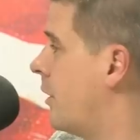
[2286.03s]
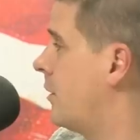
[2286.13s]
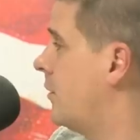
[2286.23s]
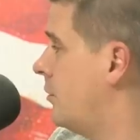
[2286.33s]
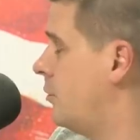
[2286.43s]

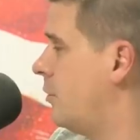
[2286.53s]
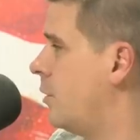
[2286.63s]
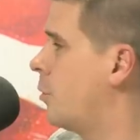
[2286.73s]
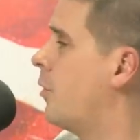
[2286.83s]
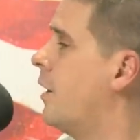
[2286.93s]
Because yeah. as you said,
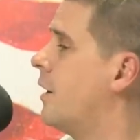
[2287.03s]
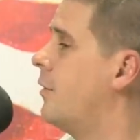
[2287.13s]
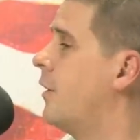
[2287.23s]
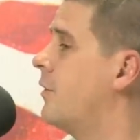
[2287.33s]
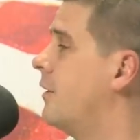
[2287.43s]
you were running in
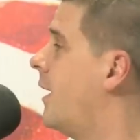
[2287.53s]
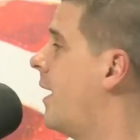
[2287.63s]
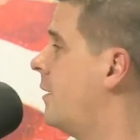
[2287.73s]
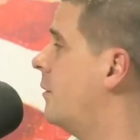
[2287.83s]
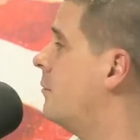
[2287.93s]

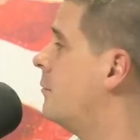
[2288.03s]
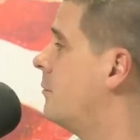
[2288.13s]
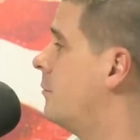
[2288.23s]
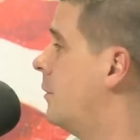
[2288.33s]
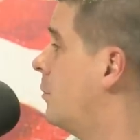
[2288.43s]
2010
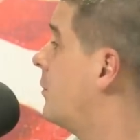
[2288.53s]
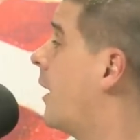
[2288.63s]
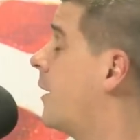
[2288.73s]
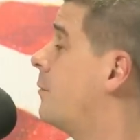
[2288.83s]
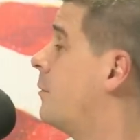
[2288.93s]
it was
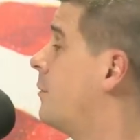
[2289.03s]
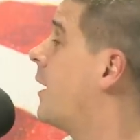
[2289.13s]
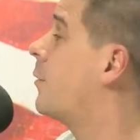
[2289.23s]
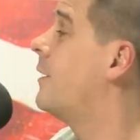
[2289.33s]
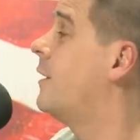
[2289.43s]
not
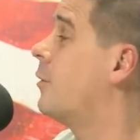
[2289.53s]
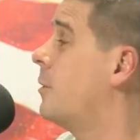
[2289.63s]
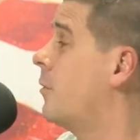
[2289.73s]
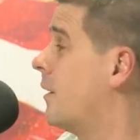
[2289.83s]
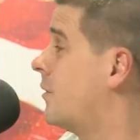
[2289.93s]
not a great year to
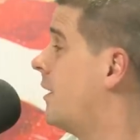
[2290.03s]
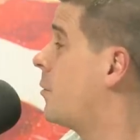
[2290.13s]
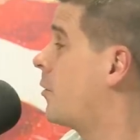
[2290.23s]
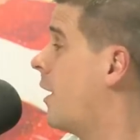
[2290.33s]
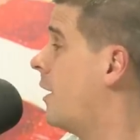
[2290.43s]
be running as a
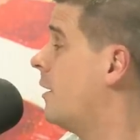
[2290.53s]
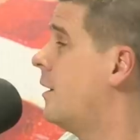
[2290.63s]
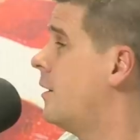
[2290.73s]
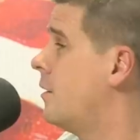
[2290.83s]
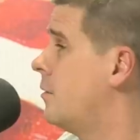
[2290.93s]
Democrat, right.
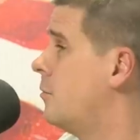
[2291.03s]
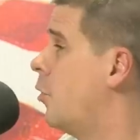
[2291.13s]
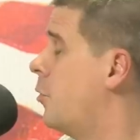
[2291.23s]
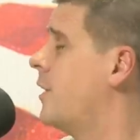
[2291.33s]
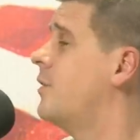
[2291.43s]

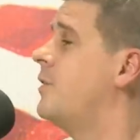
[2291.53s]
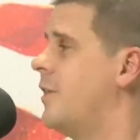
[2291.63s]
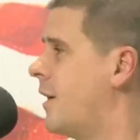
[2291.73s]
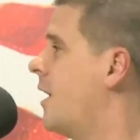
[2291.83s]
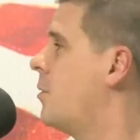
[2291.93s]
both because of the state of
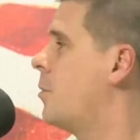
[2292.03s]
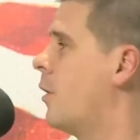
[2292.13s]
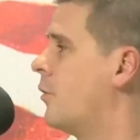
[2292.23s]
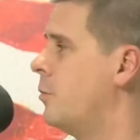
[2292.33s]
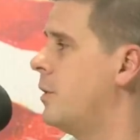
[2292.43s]
the economy, but
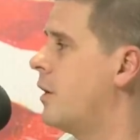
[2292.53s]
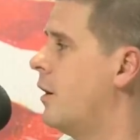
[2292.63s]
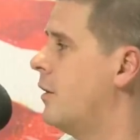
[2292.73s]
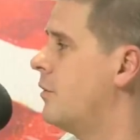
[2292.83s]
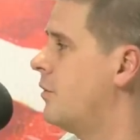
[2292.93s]
also
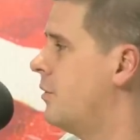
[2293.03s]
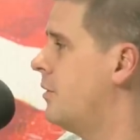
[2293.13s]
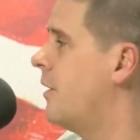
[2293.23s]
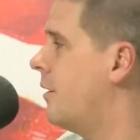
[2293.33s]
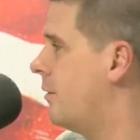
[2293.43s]
because
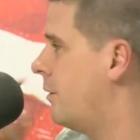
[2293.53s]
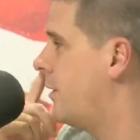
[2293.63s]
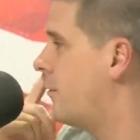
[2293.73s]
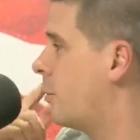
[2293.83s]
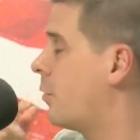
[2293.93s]

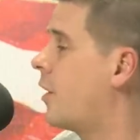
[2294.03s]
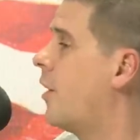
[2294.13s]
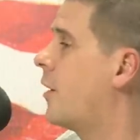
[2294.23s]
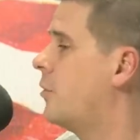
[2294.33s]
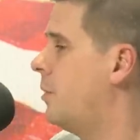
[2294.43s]
the Affordable Care
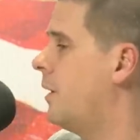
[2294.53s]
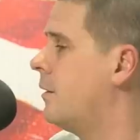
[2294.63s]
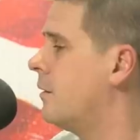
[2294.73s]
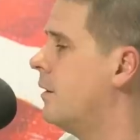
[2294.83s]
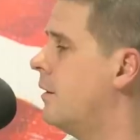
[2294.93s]
Act was
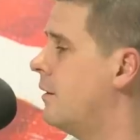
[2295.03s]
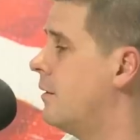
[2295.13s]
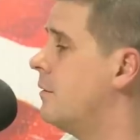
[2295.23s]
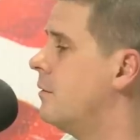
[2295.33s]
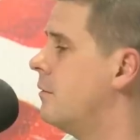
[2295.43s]
being
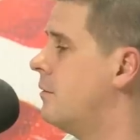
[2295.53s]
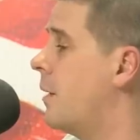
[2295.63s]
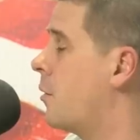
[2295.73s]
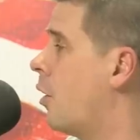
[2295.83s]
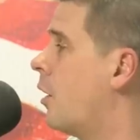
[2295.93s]

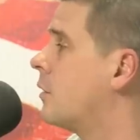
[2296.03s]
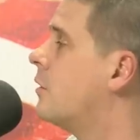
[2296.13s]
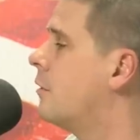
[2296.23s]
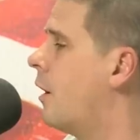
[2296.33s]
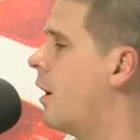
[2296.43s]
demagogued
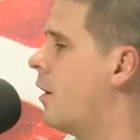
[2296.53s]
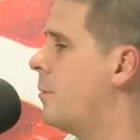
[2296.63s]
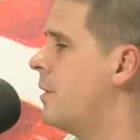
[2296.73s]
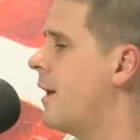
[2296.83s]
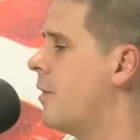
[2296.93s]
uh,
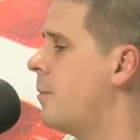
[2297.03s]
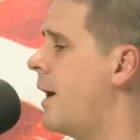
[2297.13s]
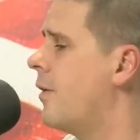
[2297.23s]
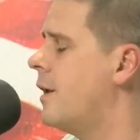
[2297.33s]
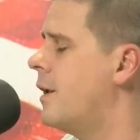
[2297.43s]
up and down the
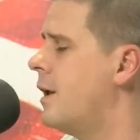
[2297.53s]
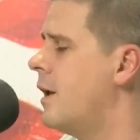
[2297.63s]
ballot.